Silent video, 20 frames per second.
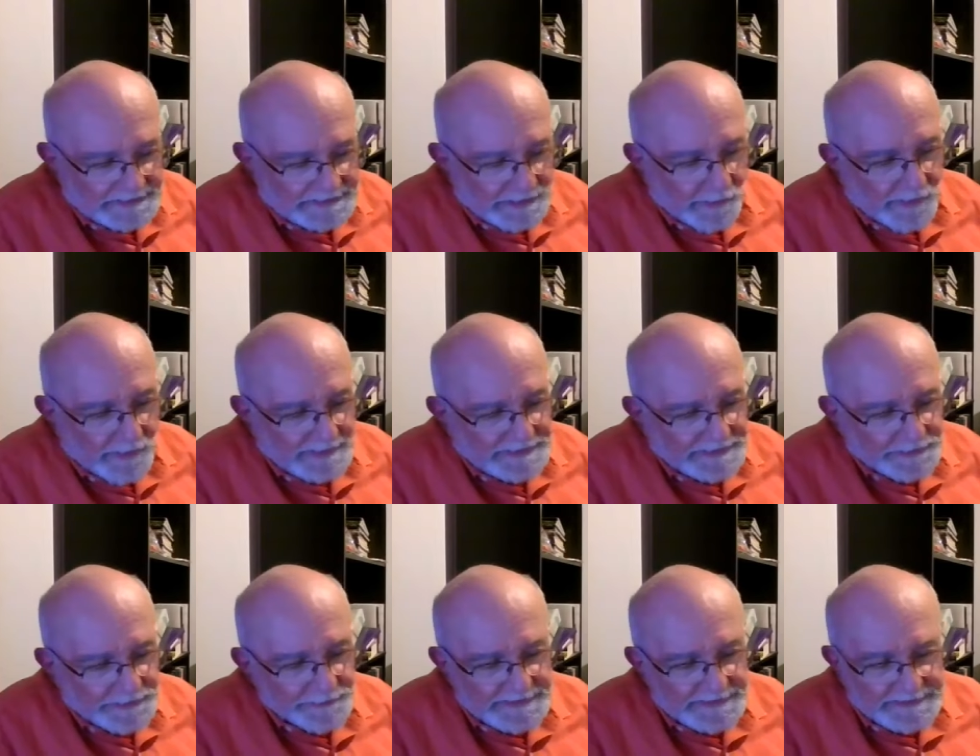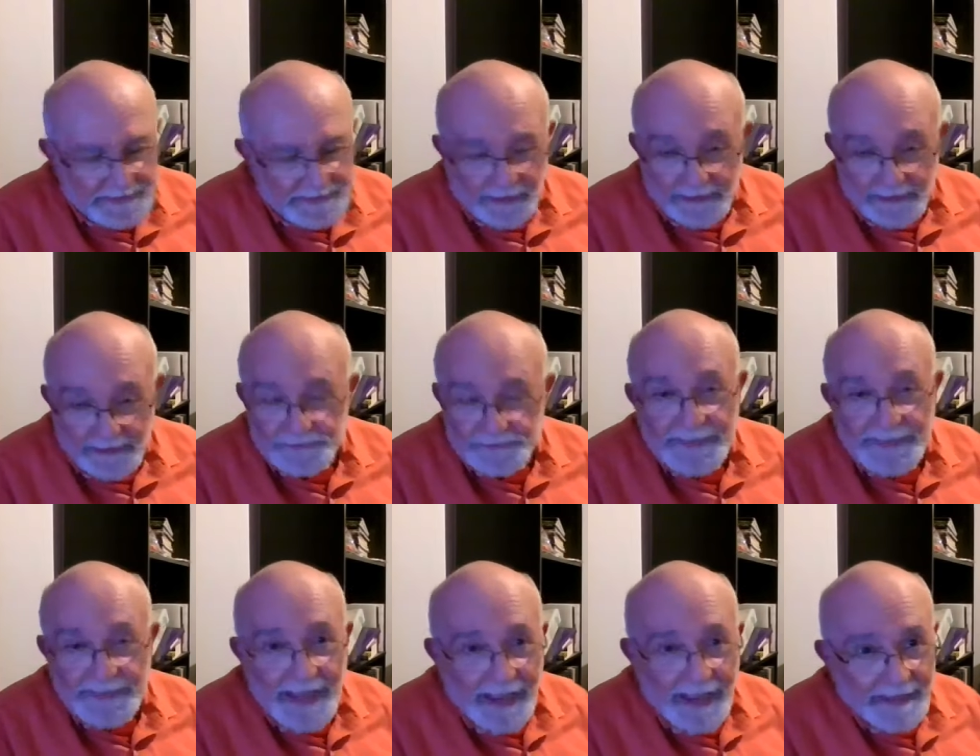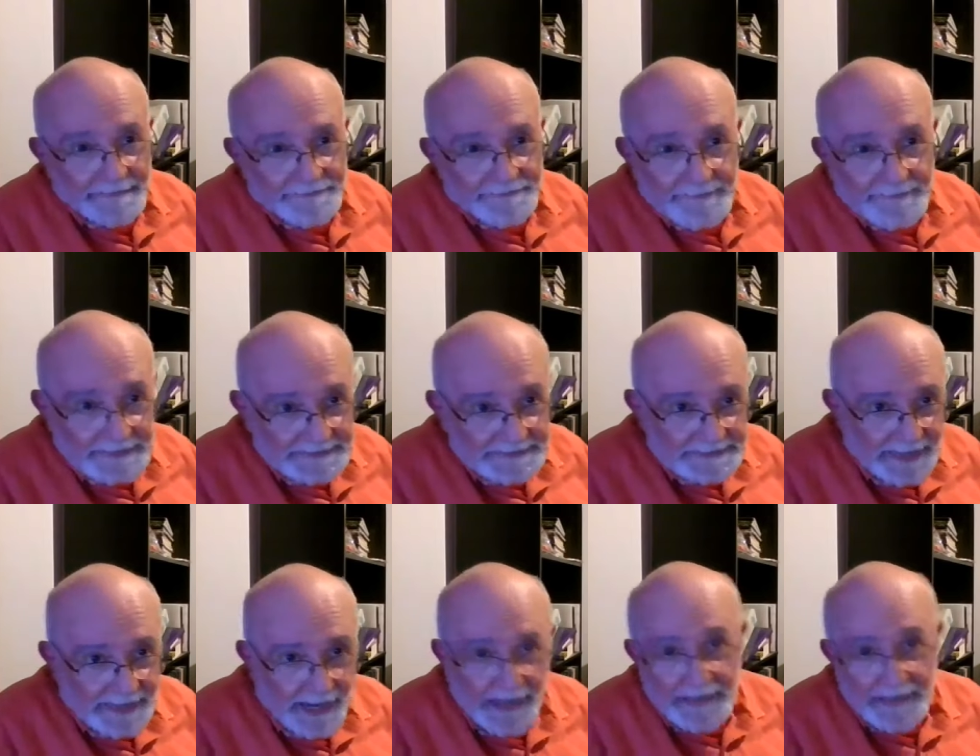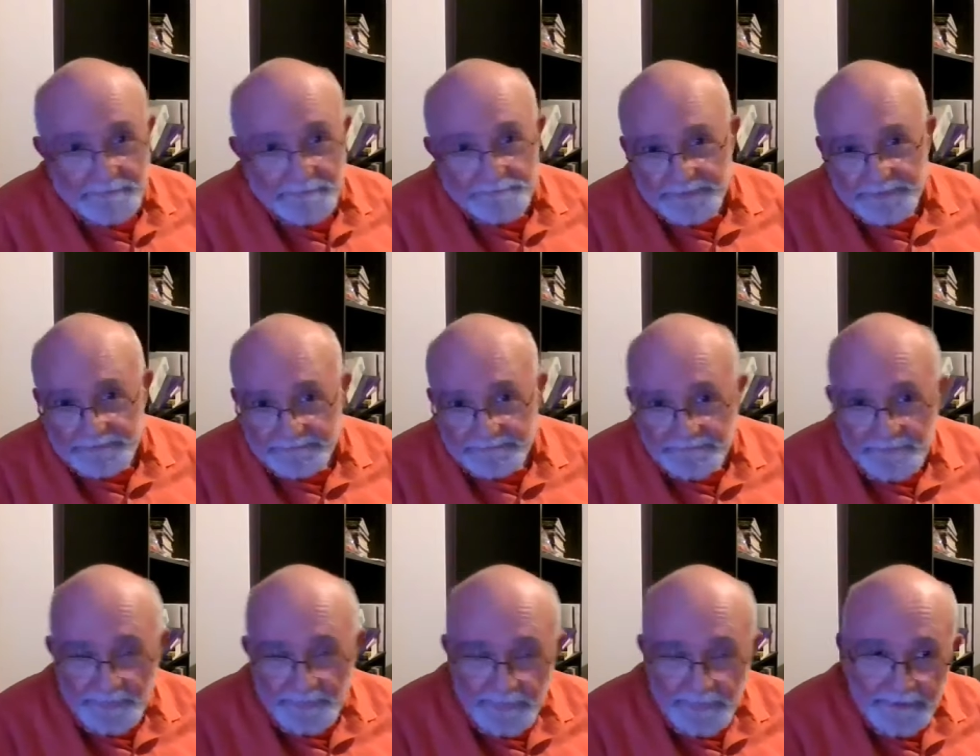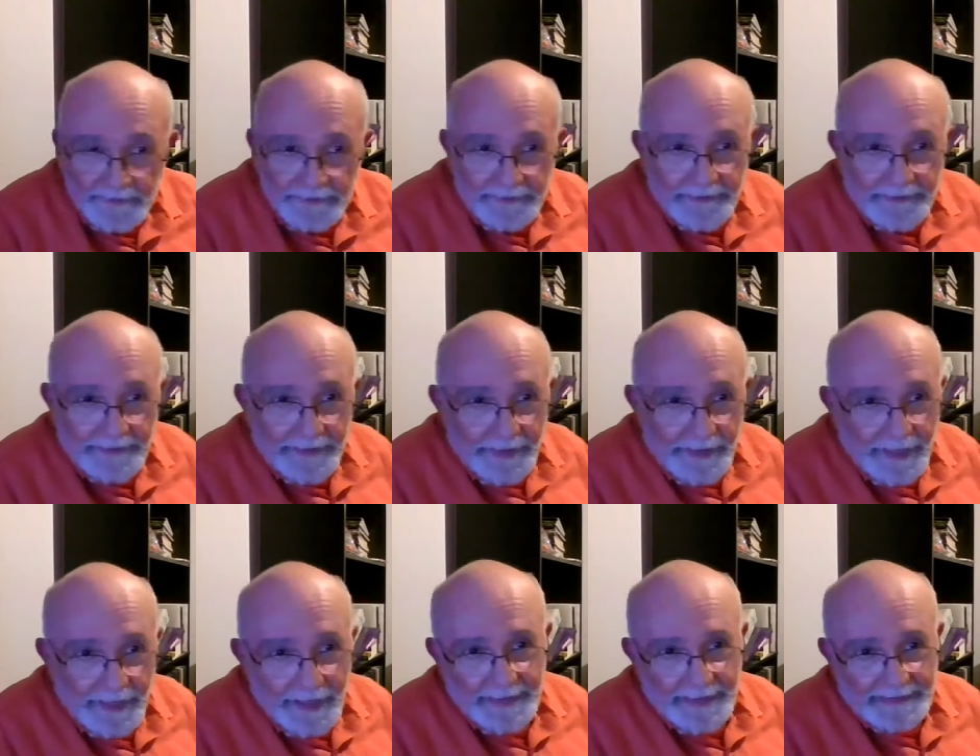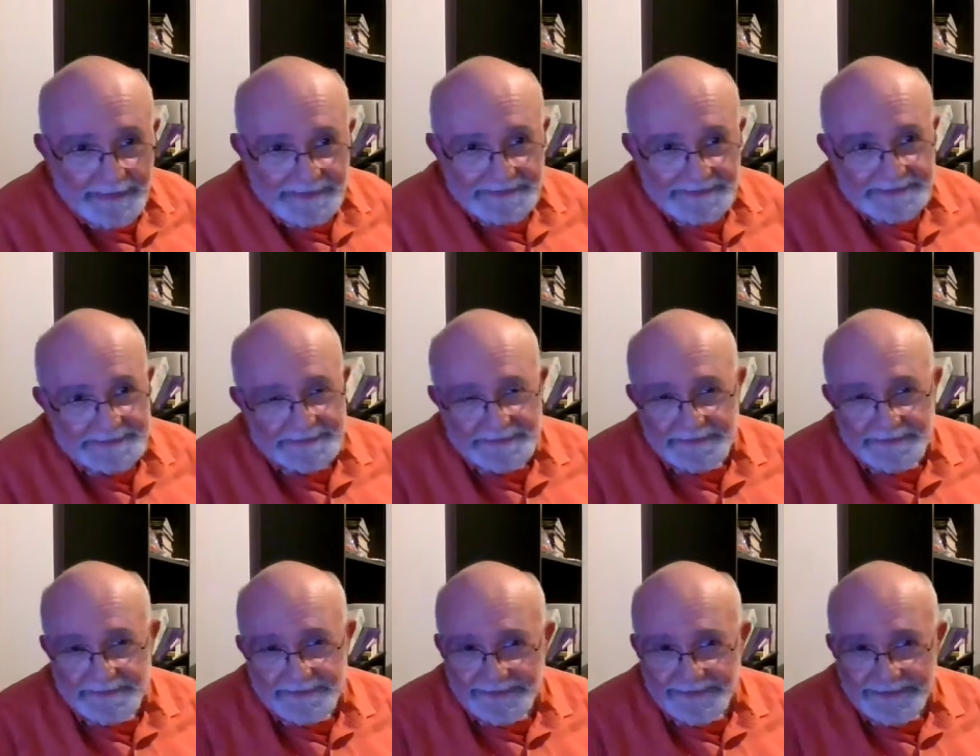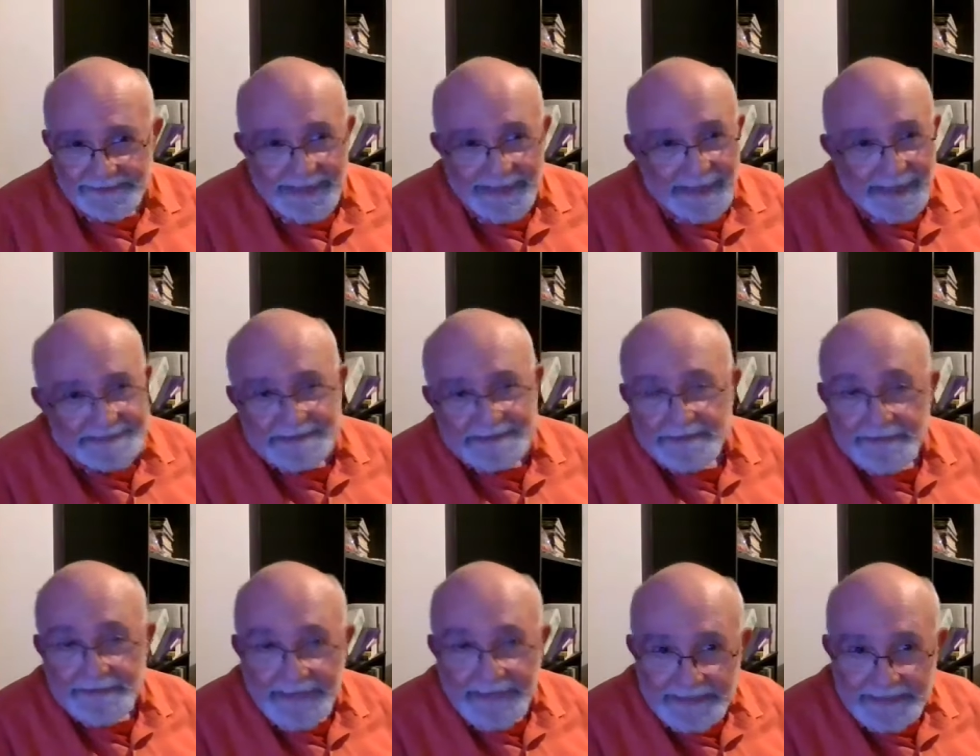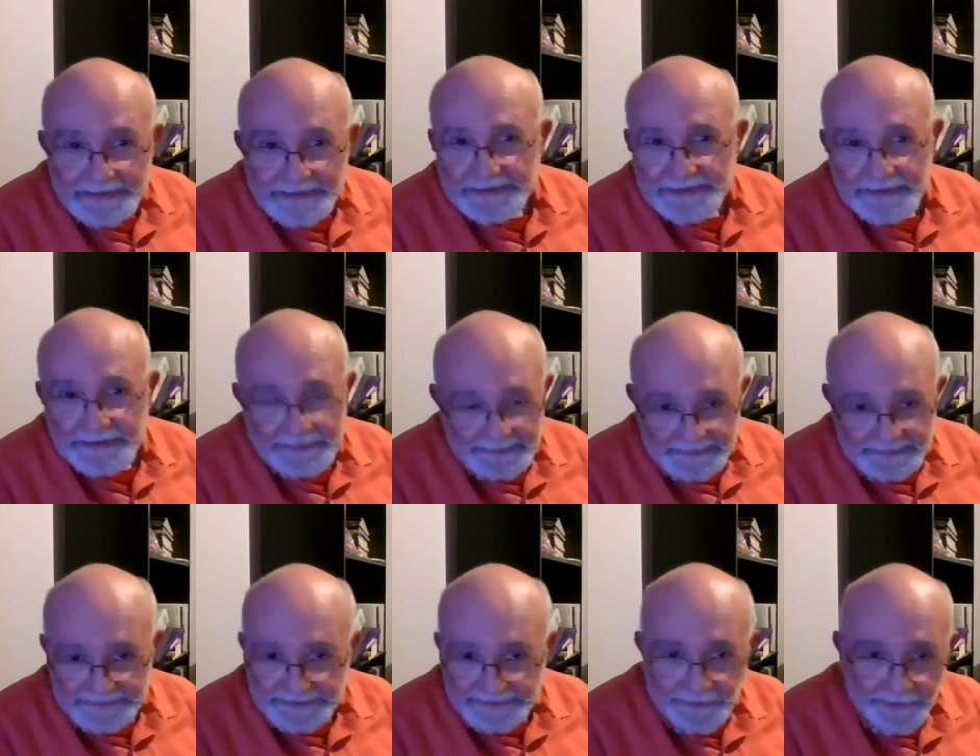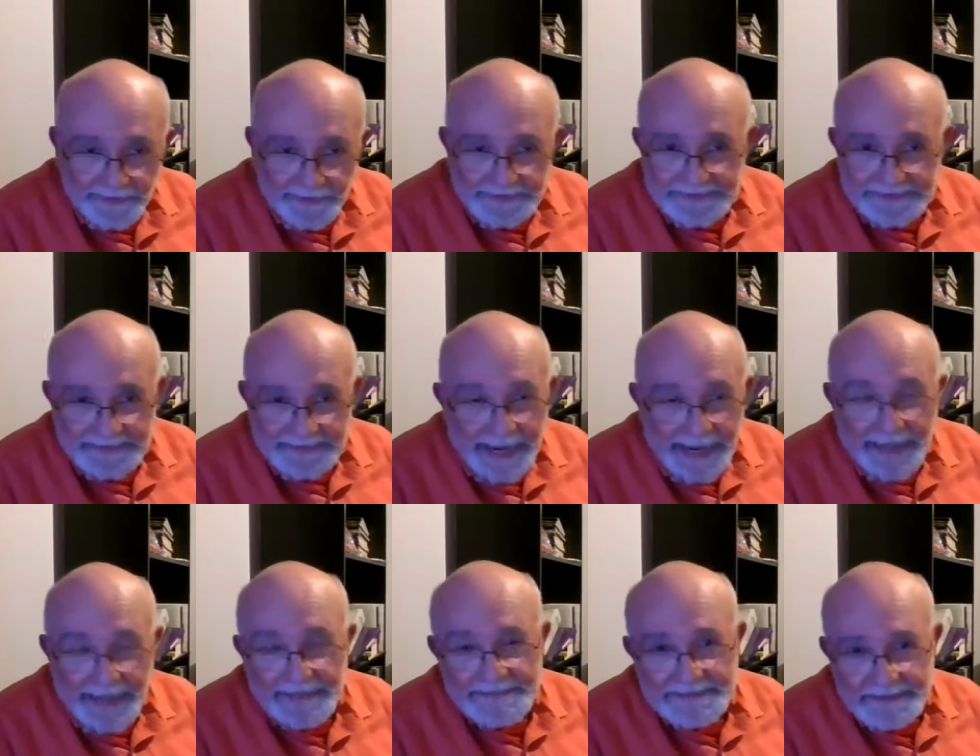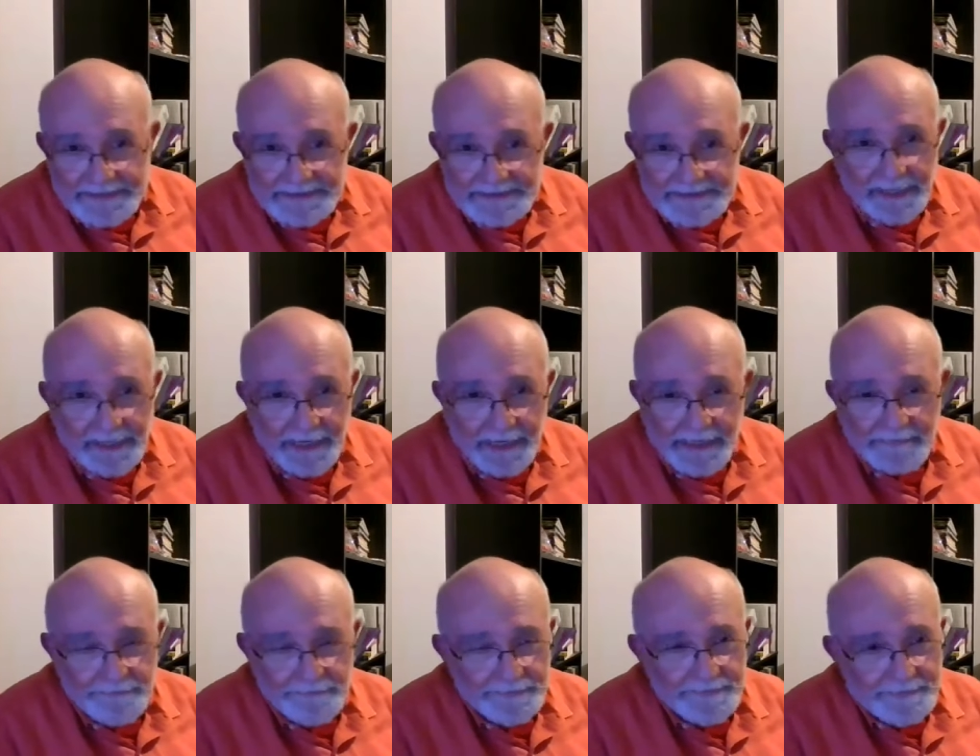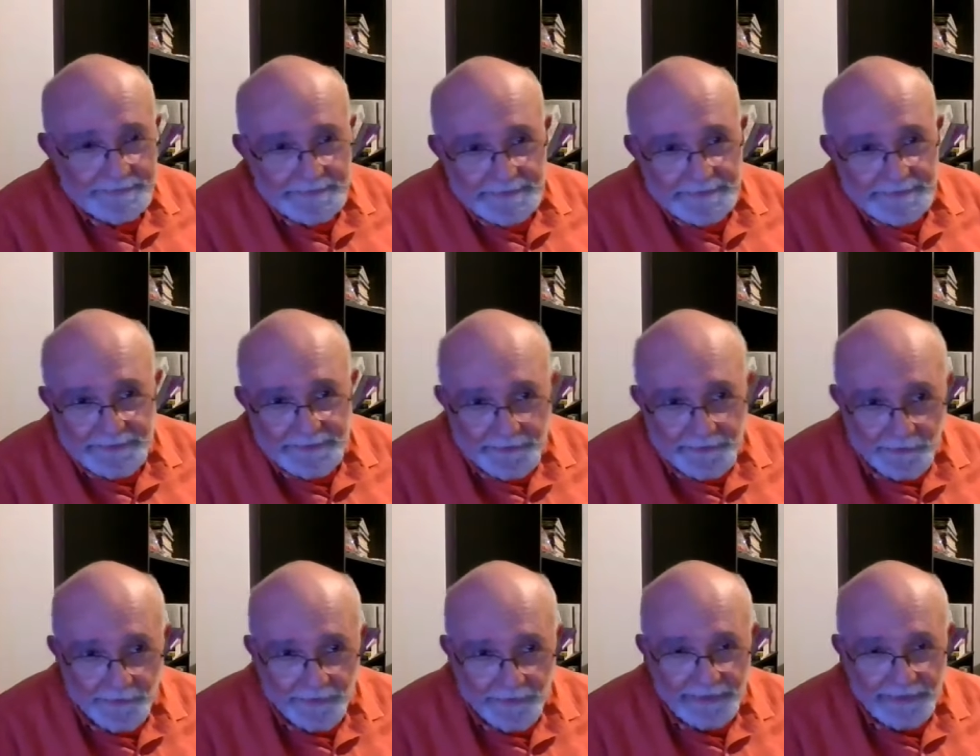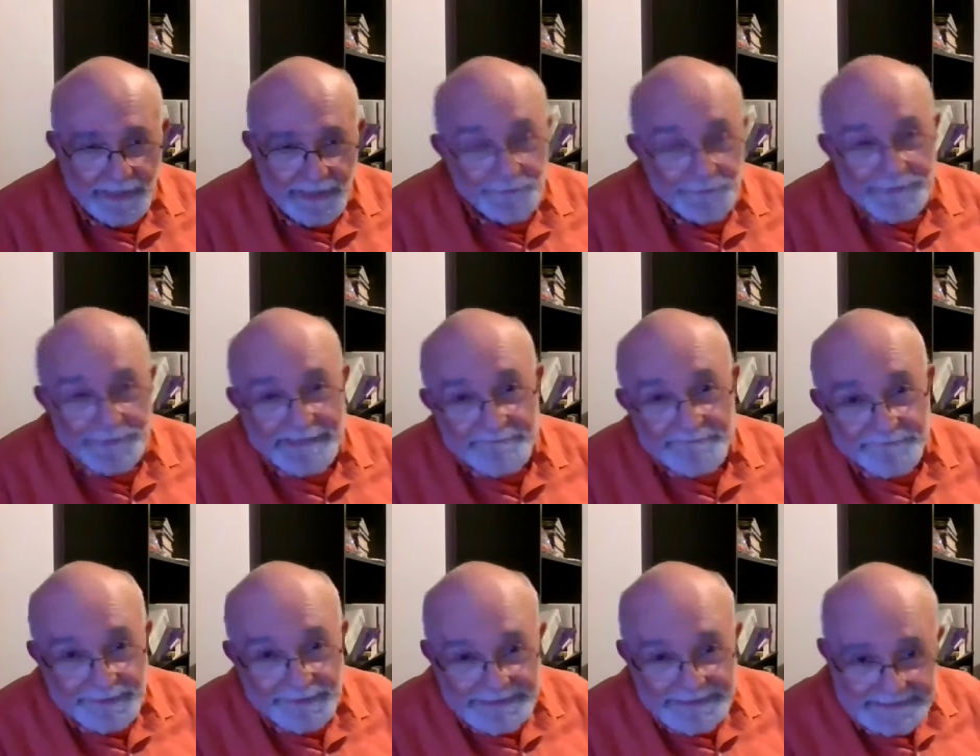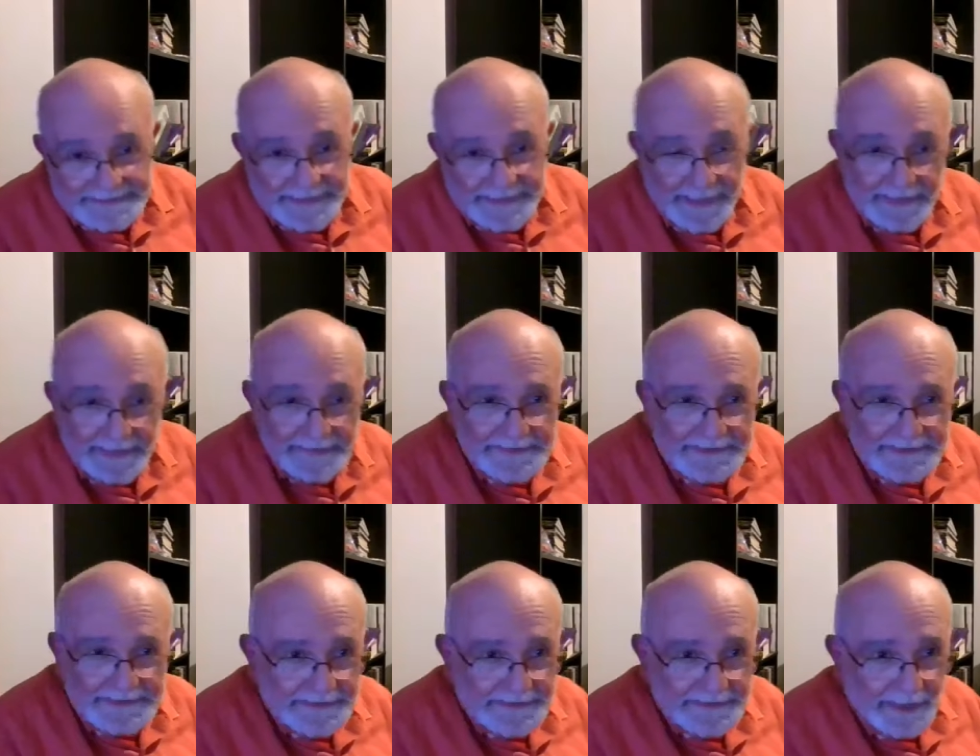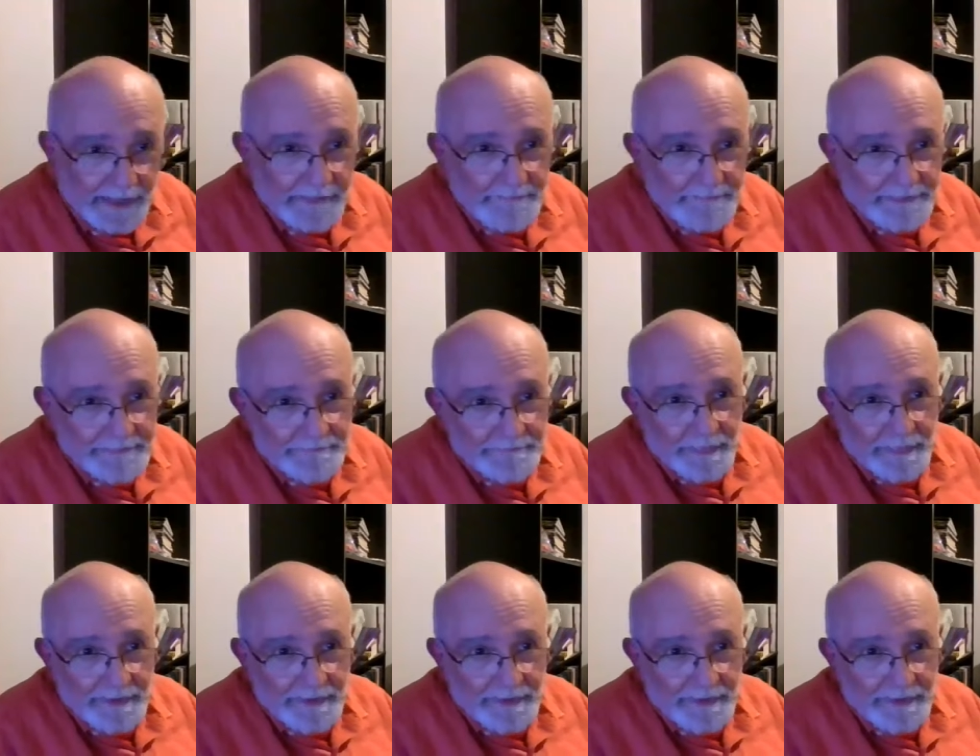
And so as a result, we have a type, and the escalation is called an antitype or a reverse antitype.